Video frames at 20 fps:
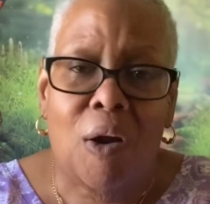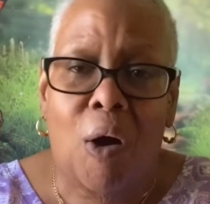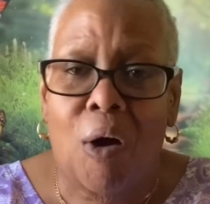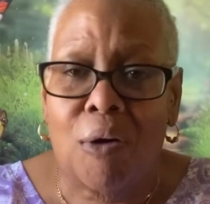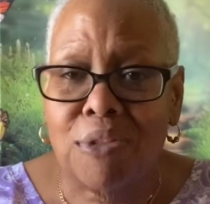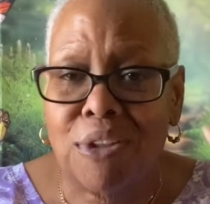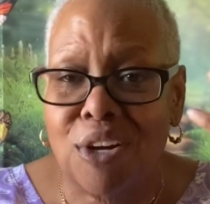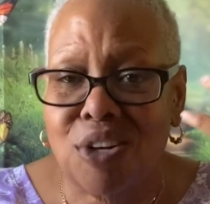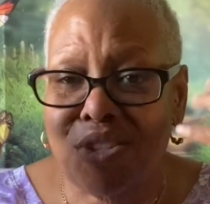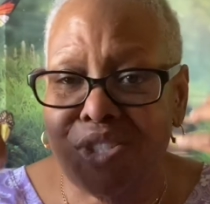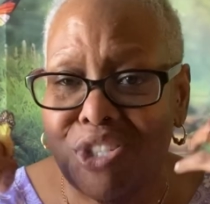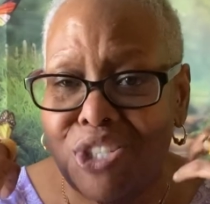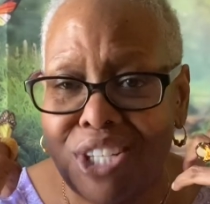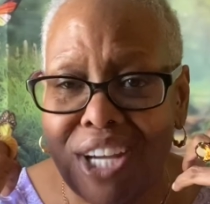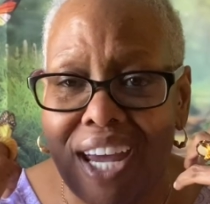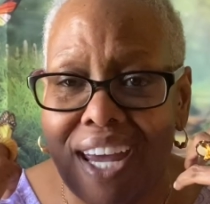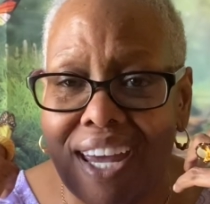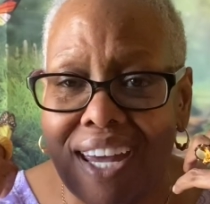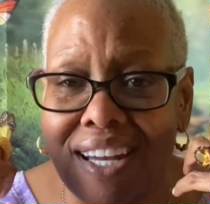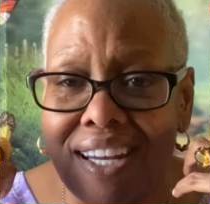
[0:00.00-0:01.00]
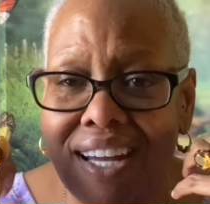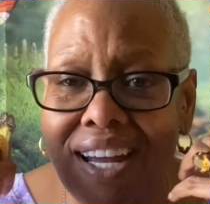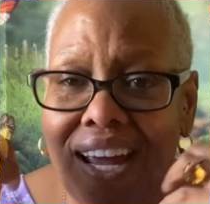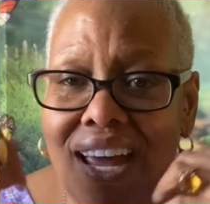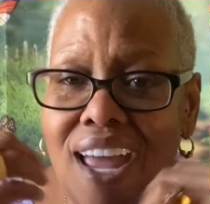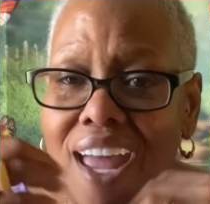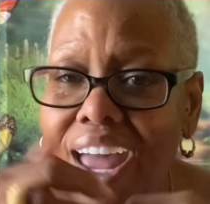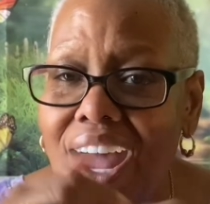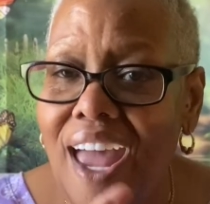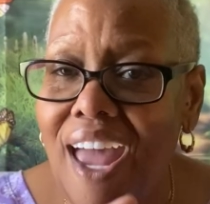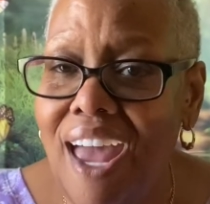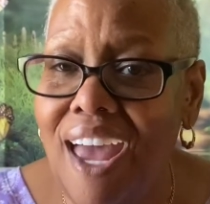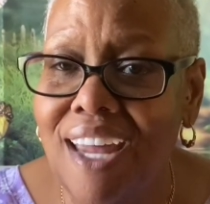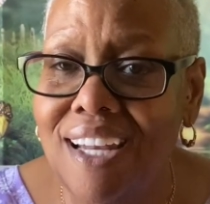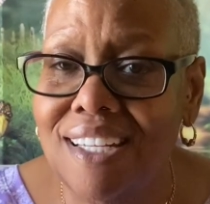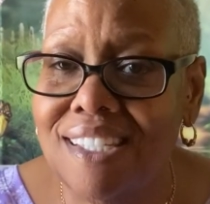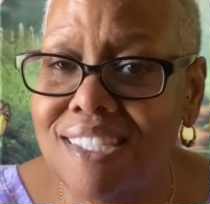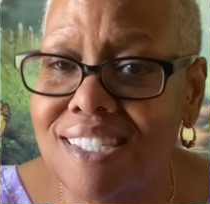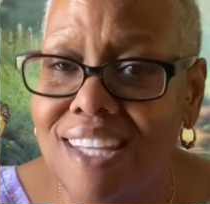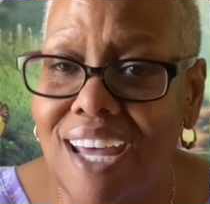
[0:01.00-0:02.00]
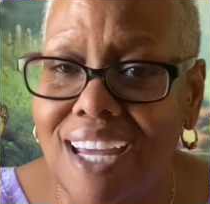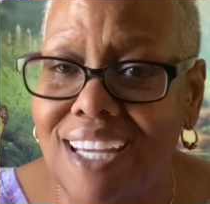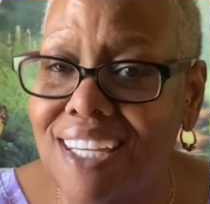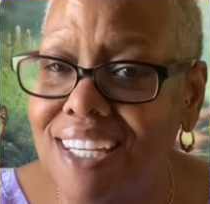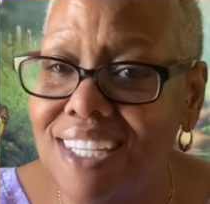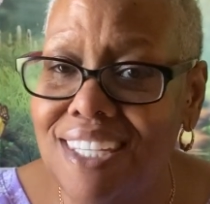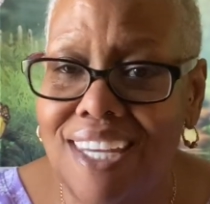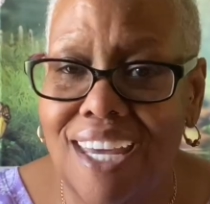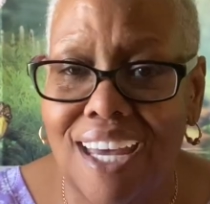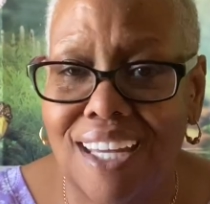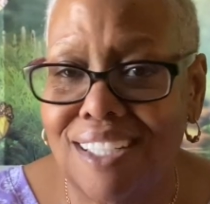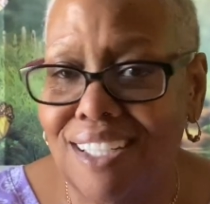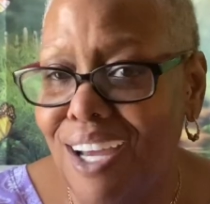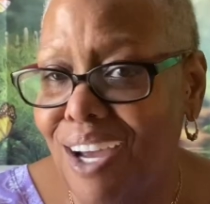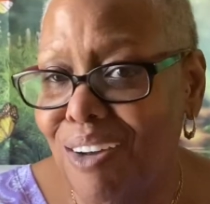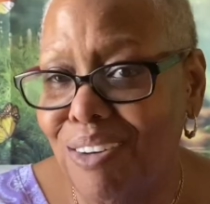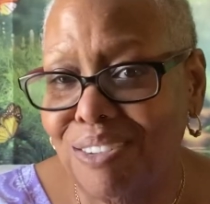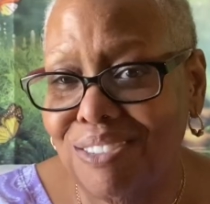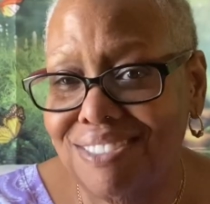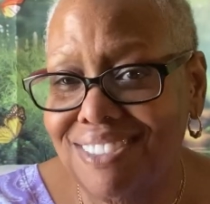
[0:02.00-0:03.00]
all their shit. And it's like, yeah, no.